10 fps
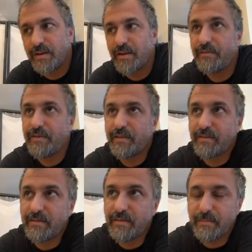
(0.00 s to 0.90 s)

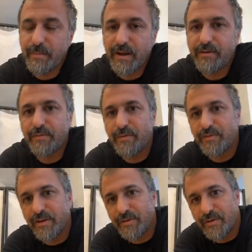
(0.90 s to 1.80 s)
if the
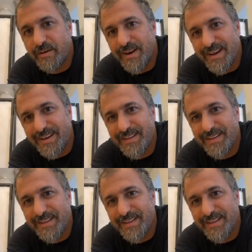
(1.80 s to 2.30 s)
microphones are correct,